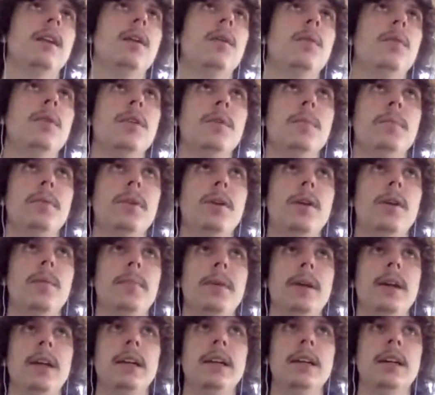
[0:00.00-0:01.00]
we're going to put up
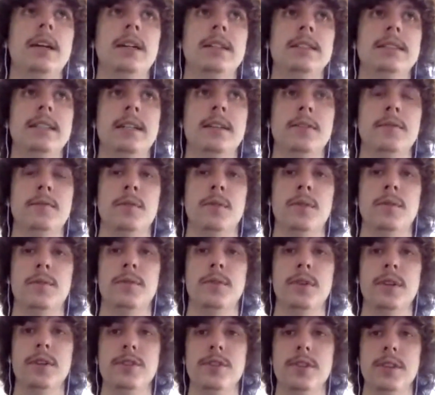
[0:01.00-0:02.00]
a contact form
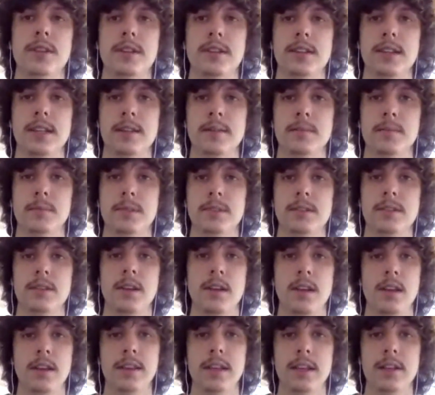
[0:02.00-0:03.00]
for each of the teams
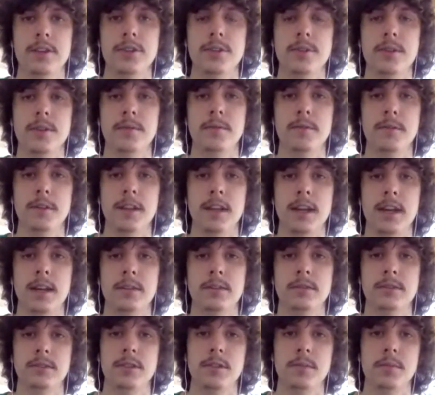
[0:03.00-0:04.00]
that you can fill
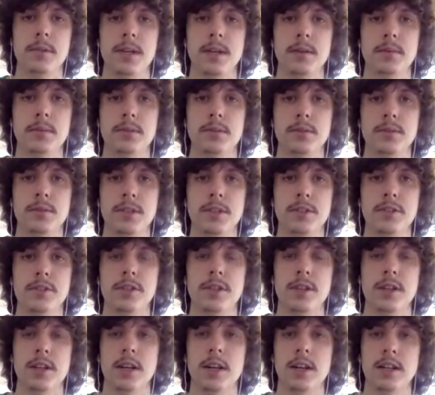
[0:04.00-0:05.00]
out to be able to reach
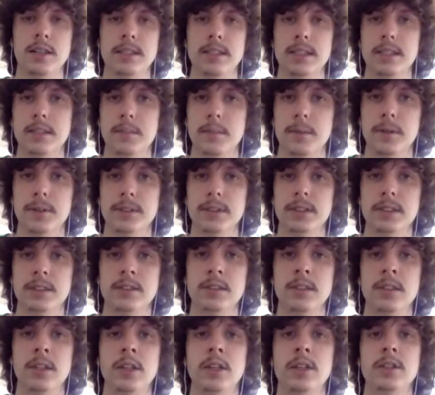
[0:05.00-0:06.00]
the contact
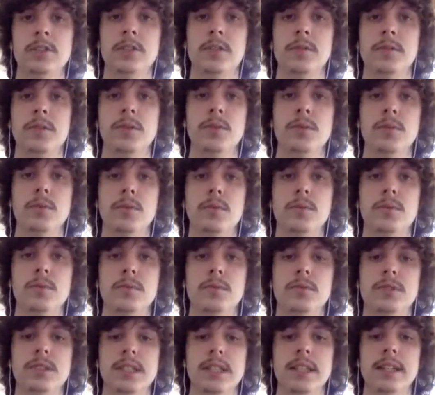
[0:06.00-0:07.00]
person. So if you
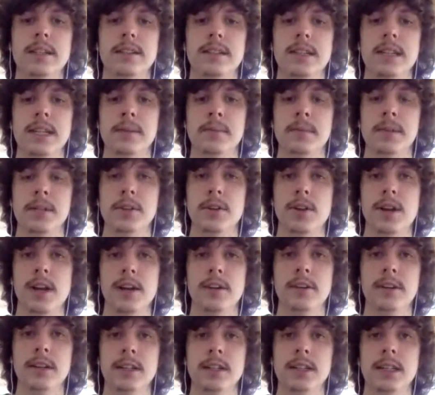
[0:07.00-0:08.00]
see a team in your
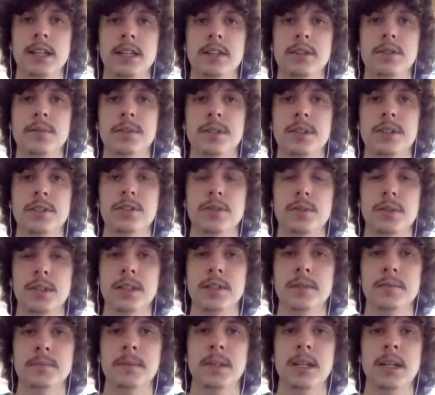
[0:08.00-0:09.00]
area and you want to join
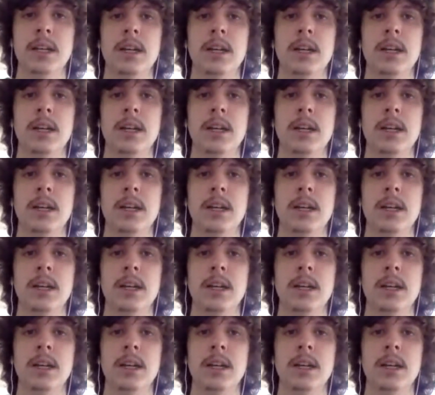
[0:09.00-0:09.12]
them,